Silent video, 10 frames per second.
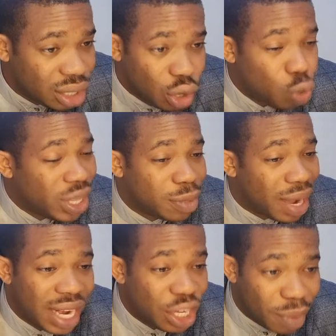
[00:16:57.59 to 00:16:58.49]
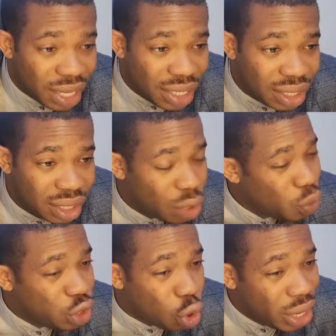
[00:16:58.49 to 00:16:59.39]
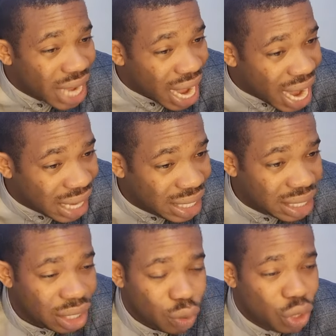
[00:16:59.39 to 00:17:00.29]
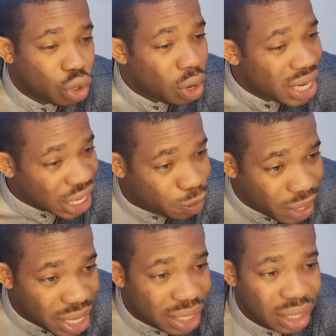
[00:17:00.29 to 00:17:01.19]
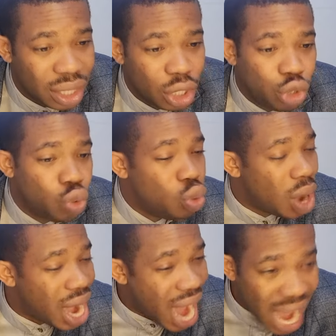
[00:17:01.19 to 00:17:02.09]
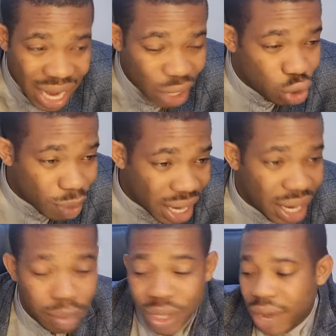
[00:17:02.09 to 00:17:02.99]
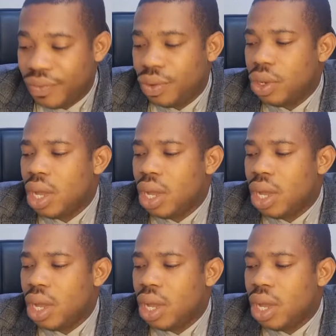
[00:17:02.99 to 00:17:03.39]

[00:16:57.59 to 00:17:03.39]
not with management, with all their heart, with all their spirit, to agree to marry themselves